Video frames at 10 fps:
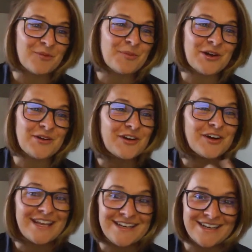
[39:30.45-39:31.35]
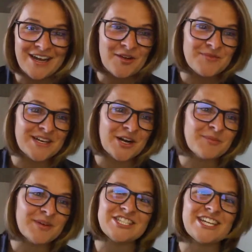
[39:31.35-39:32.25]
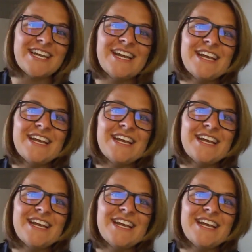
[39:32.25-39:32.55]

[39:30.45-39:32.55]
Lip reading: are part of our income in our budget.